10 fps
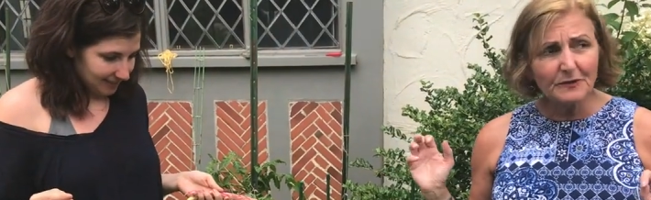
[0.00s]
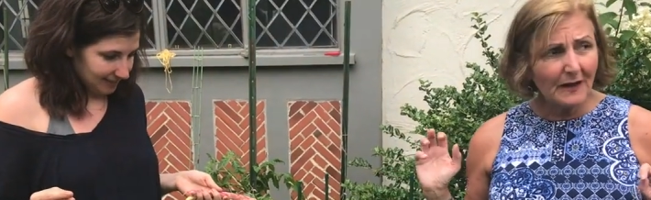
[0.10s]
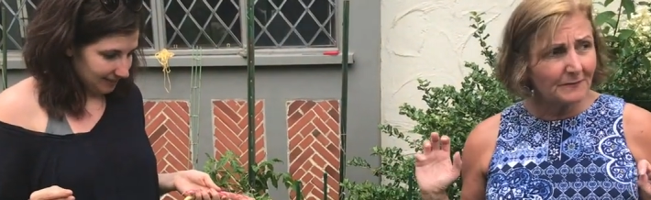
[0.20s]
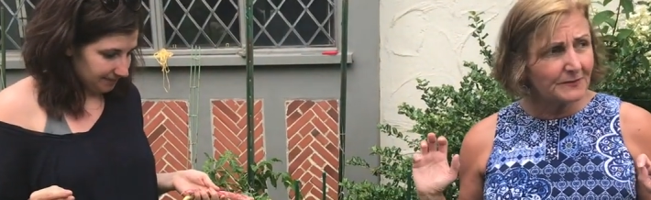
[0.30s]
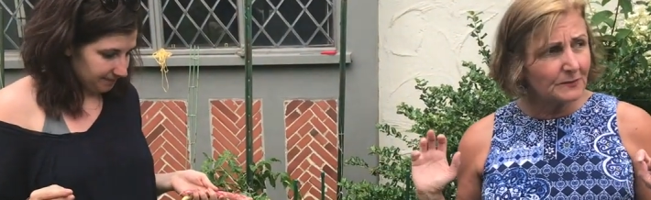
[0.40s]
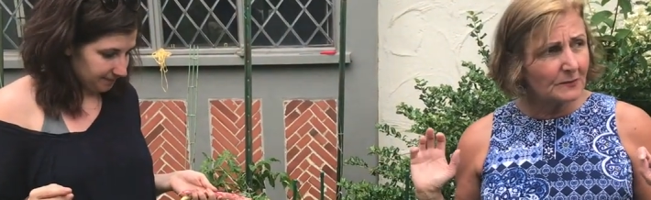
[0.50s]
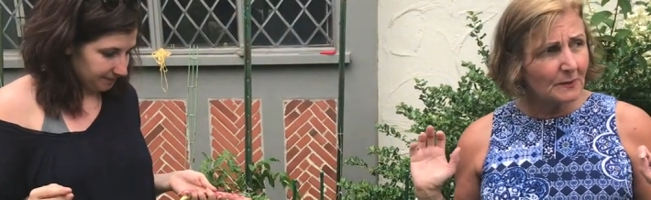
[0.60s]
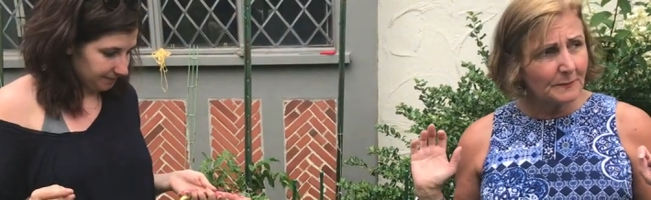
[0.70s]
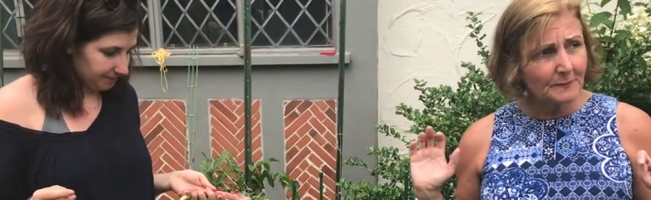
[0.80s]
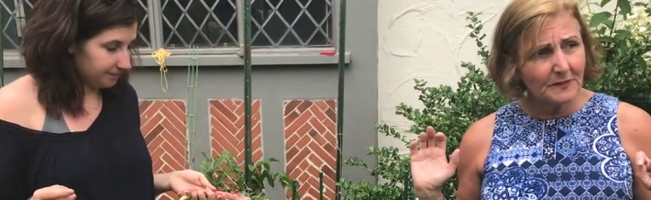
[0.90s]
Speaker 1: You have to
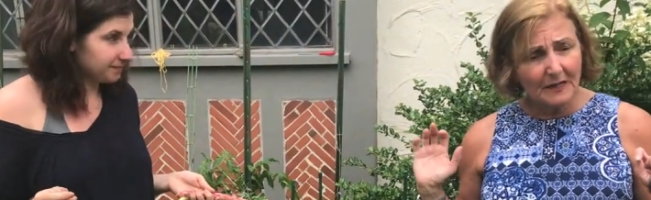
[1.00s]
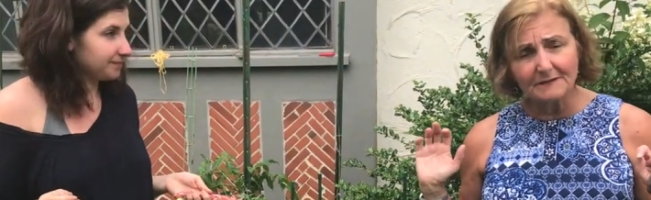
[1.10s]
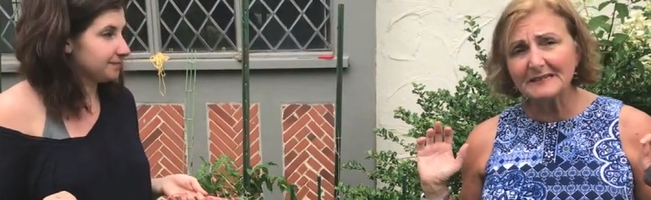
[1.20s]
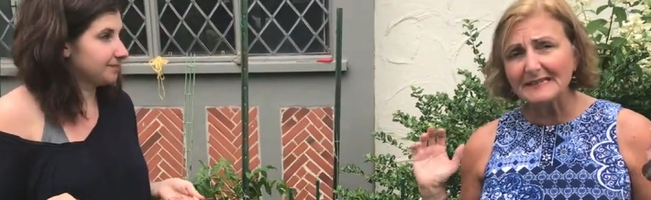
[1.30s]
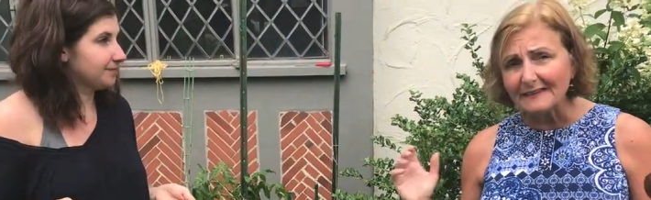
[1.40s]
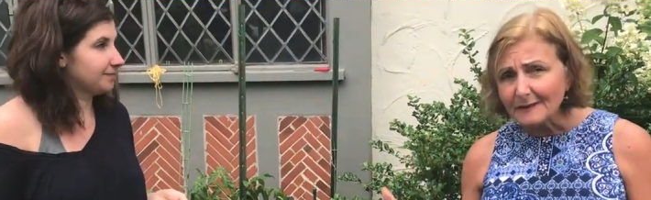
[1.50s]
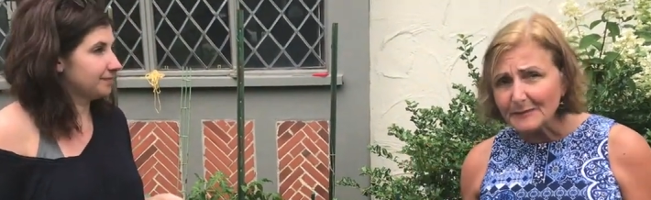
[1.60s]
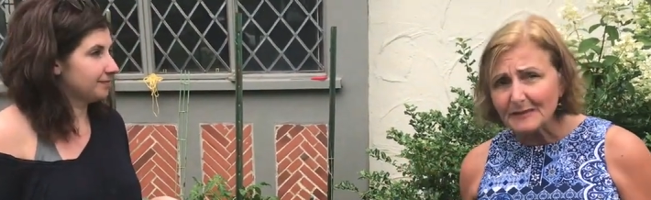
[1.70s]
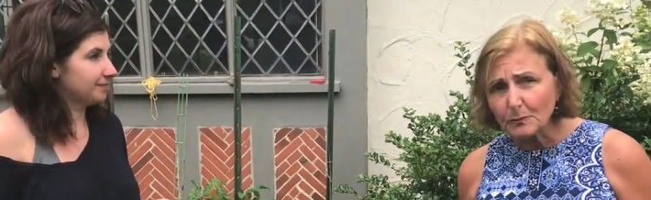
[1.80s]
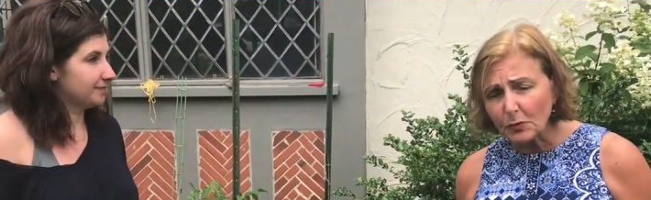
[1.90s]
you have to get
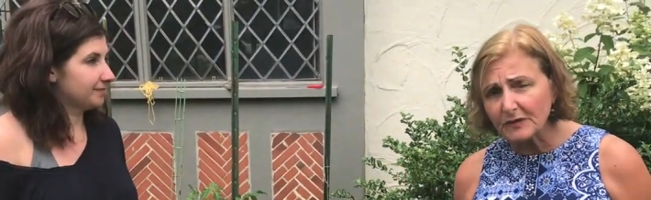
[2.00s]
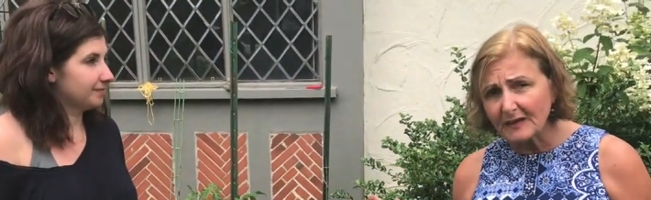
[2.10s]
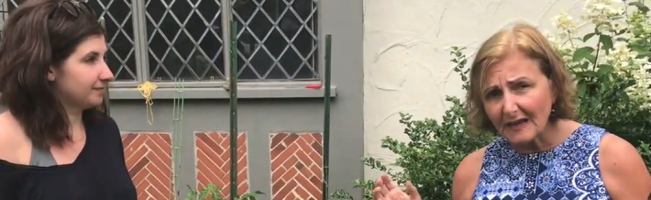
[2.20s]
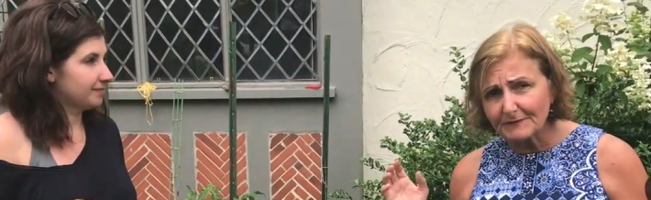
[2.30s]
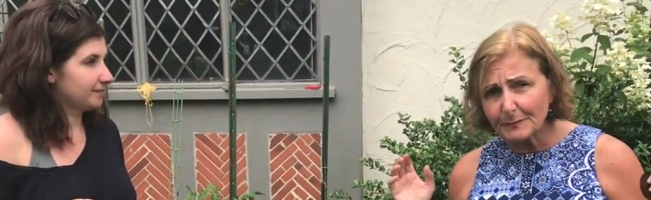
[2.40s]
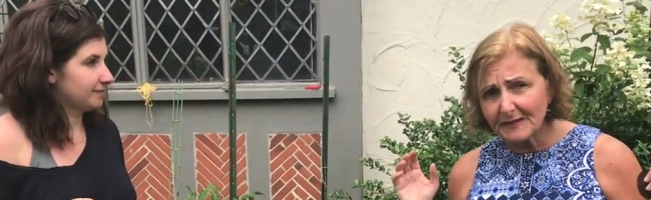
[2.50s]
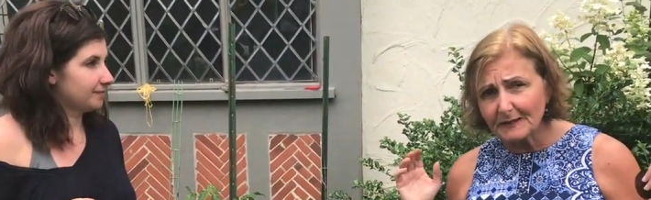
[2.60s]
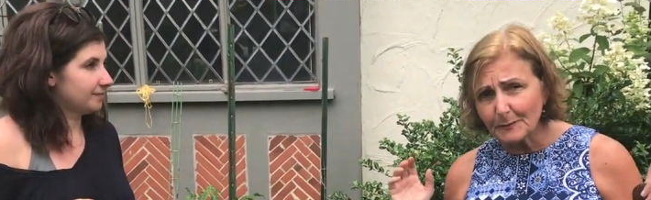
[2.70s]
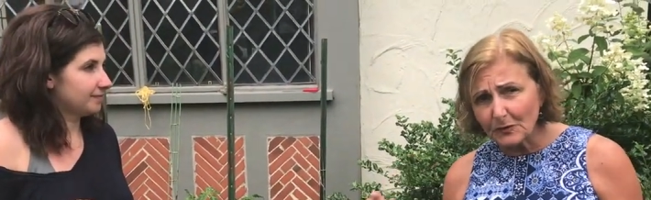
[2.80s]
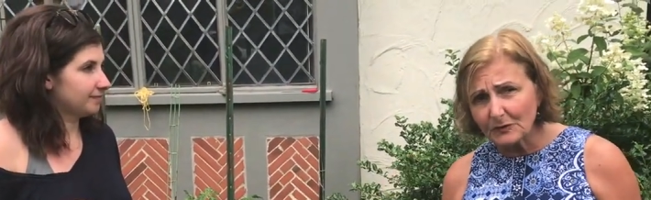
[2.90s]
them in the morning. You have to
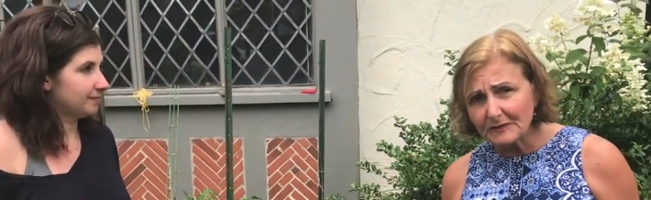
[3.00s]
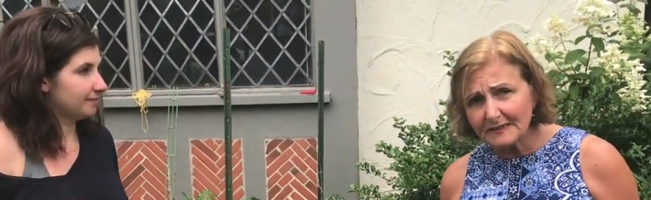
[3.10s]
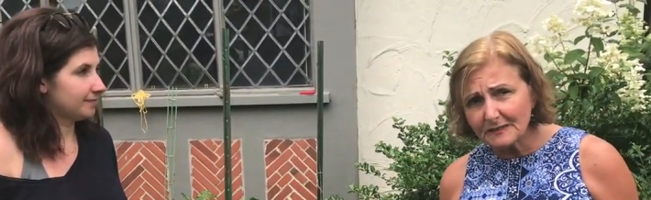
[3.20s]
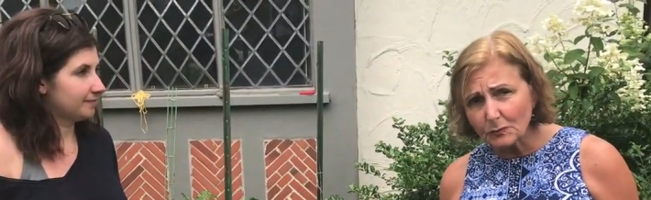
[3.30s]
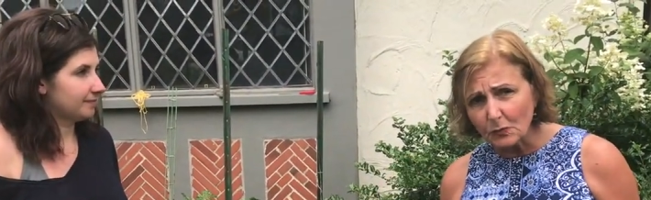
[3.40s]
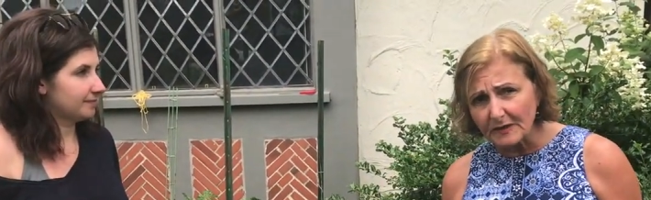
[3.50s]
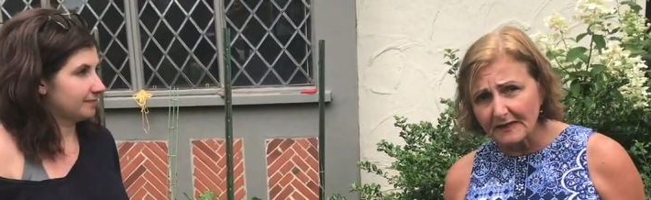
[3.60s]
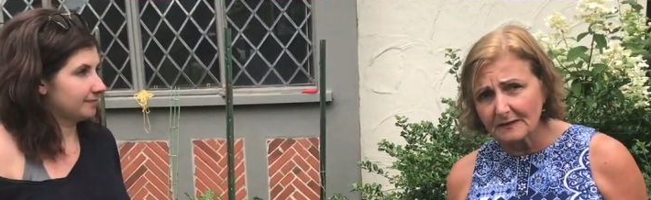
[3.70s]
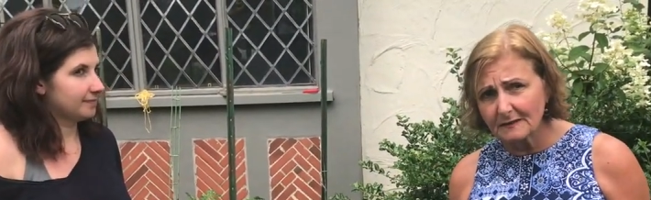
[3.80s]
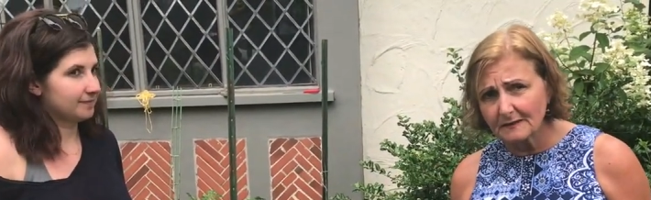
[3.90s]
pick them early in the morning.